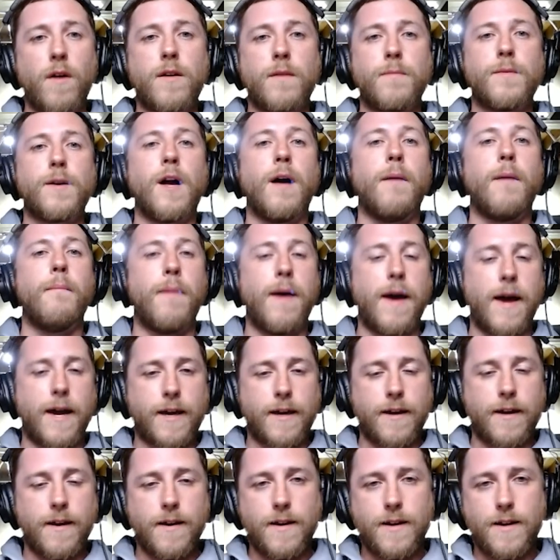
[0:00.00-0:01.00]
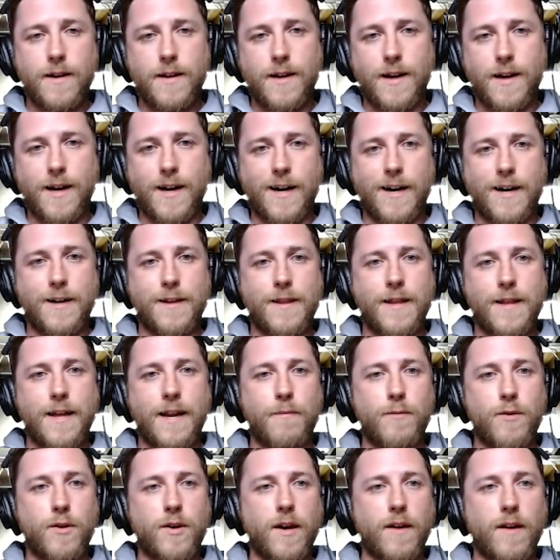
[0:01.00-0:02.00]
comeback that
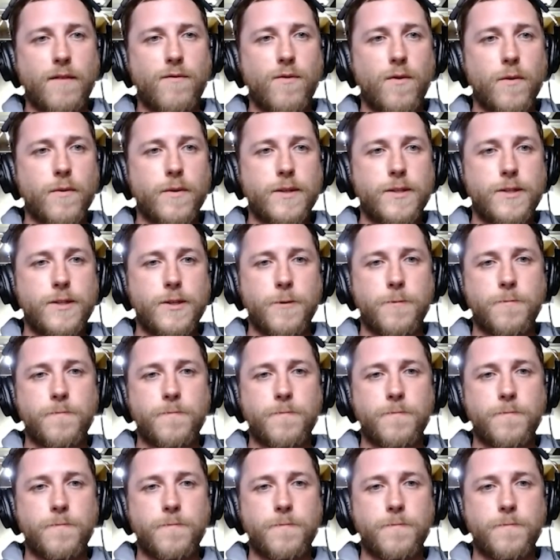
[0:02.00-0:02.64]
I'm looking forward to.